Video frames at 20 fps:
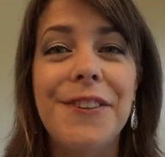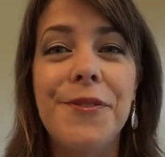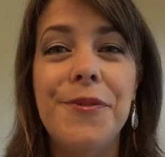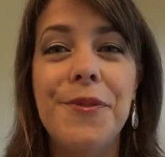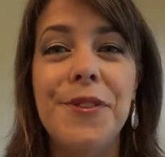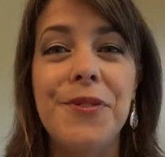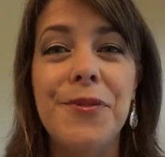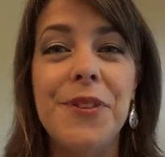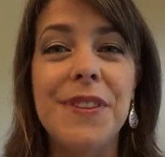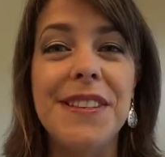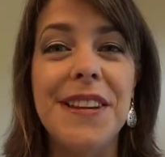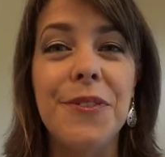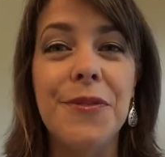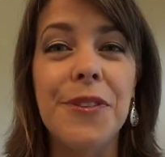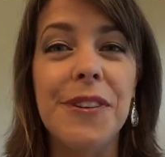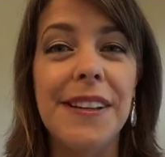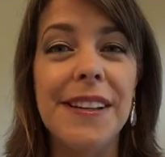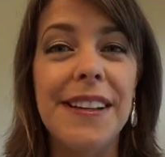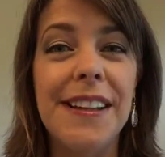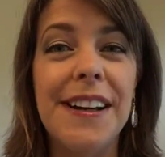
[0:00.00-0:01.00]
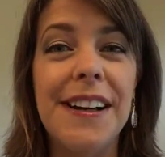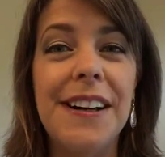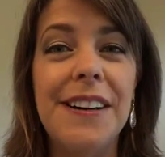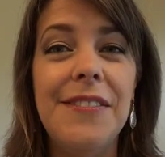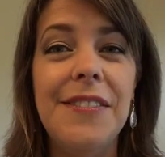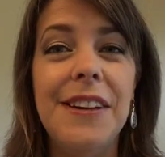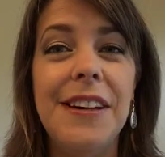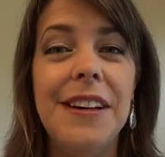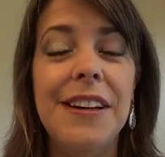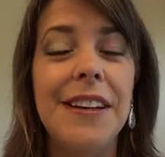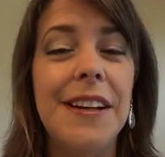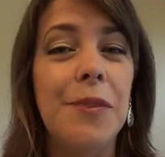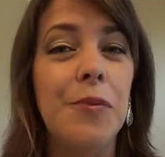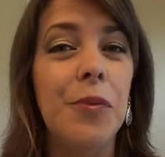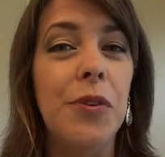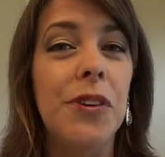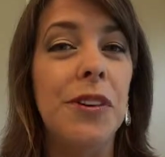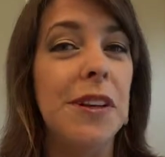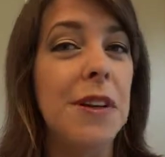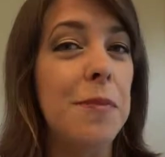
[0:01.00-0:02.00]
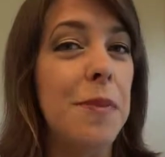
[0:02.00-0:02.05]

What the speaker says: which ones I really love and I'm willing